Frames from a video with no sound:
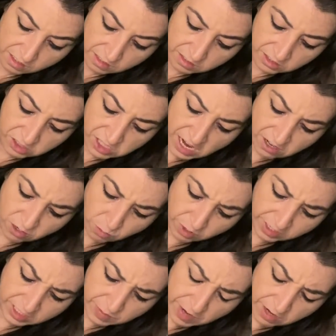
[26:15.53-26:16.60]
Shadow
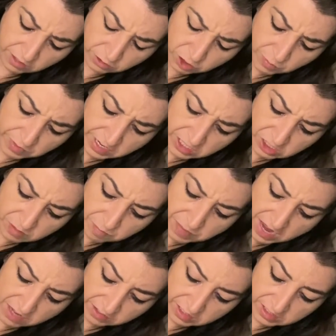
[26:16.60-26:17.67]
Work is about illumination,
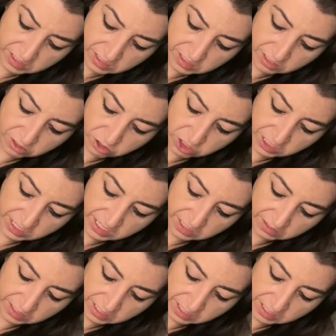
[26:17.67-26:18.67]
balance, synergy, healing,